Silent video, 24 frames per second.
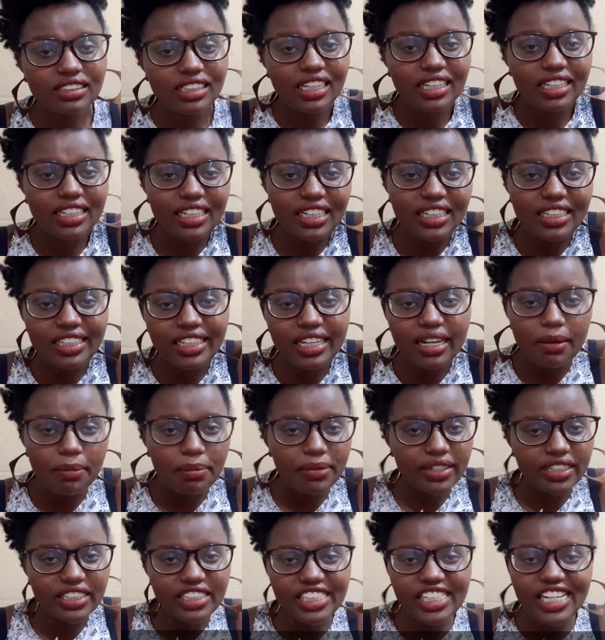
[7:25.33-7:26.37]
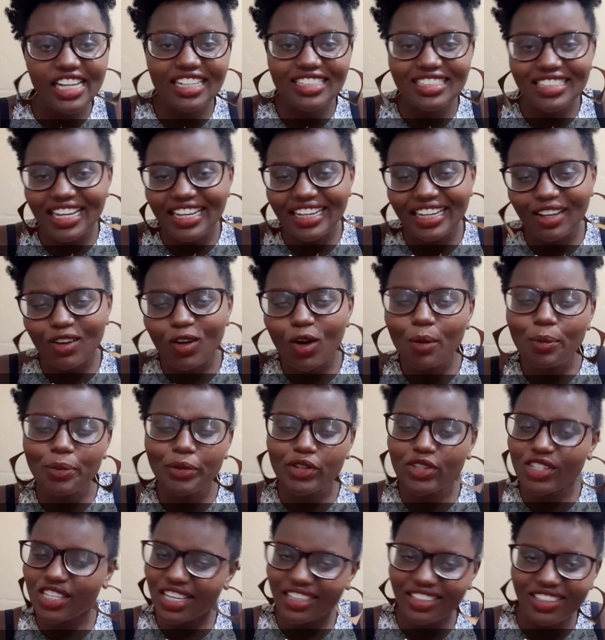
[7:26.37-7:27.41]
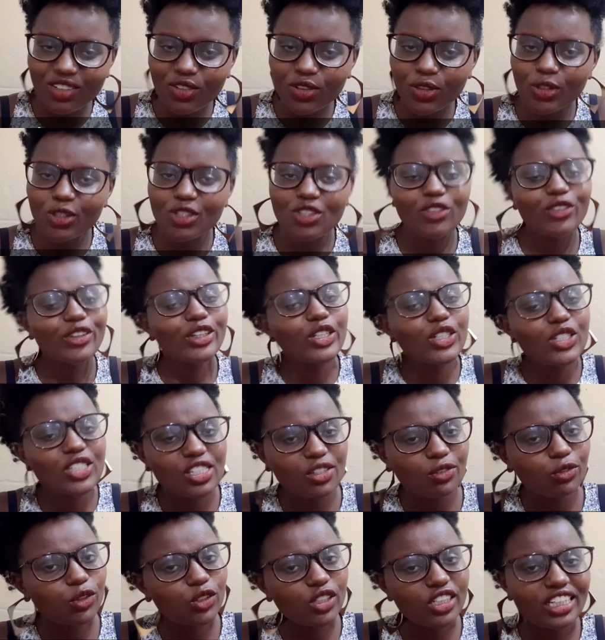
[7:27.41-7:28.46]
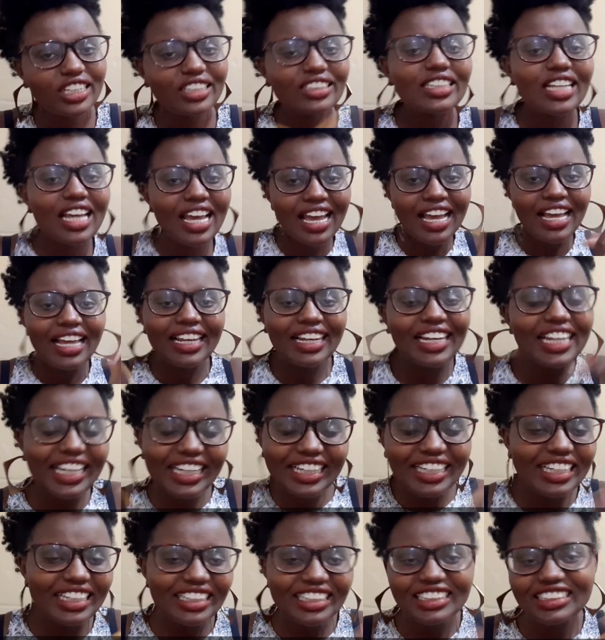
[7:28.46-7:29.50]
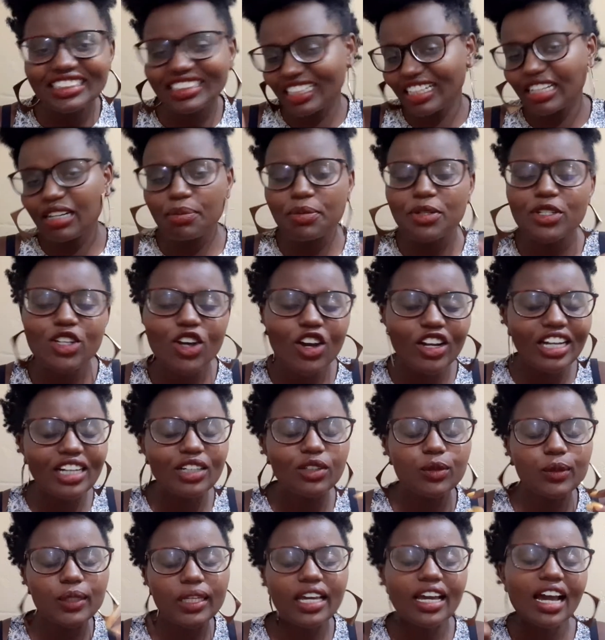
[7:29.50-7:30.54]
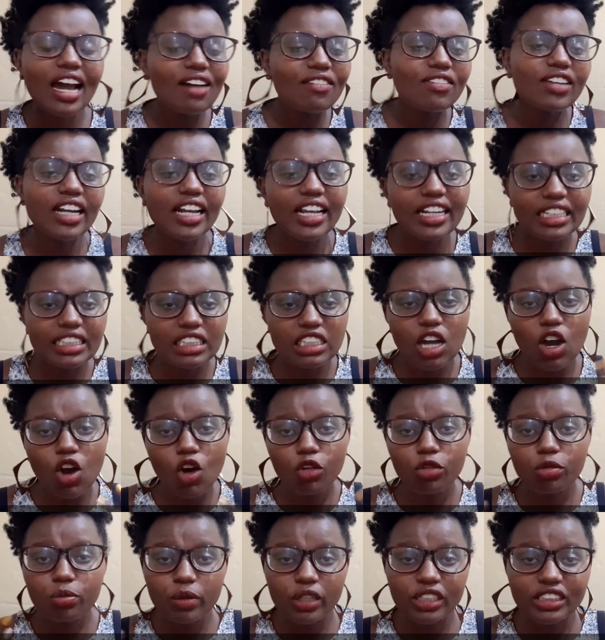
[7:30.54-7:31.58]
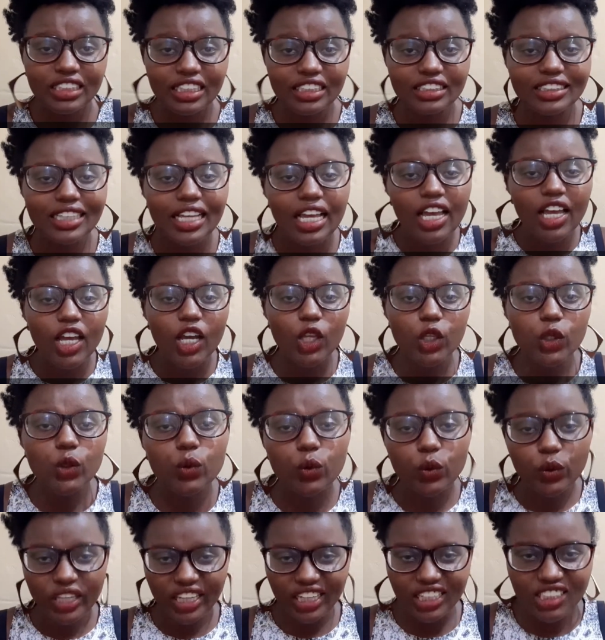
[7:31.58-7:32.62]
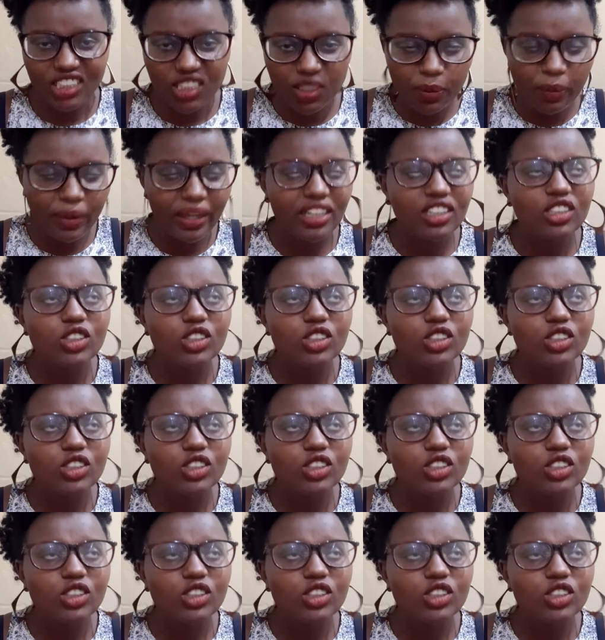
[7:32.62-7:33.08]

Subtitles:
I greatly appreciate, and I hope you checked out those videos. If you didn't, link in description, and you can have an idea of places you can spend.